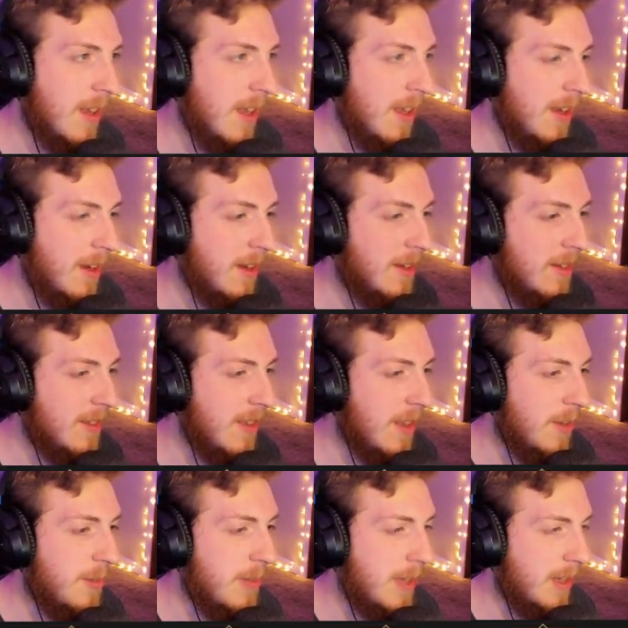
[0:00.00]
Because that'd
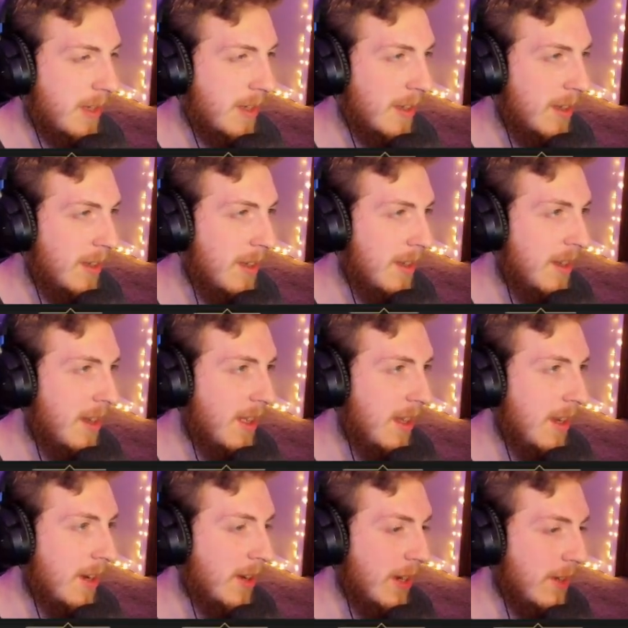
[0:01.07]
be
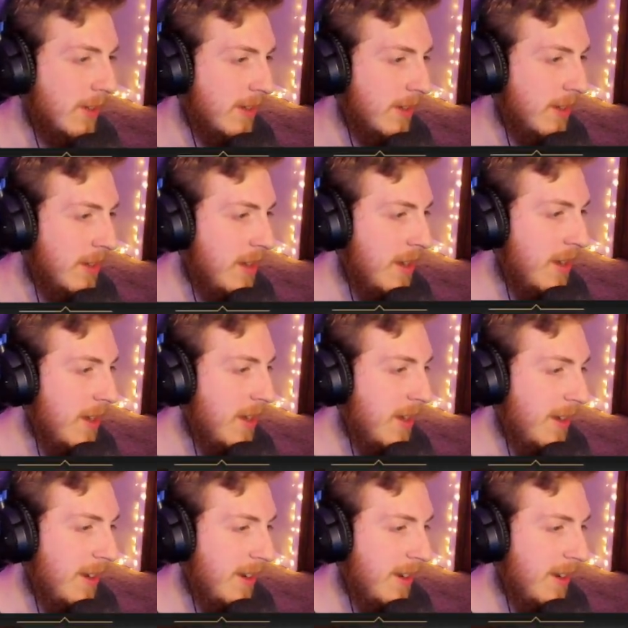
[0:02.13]
hilarious. Oh,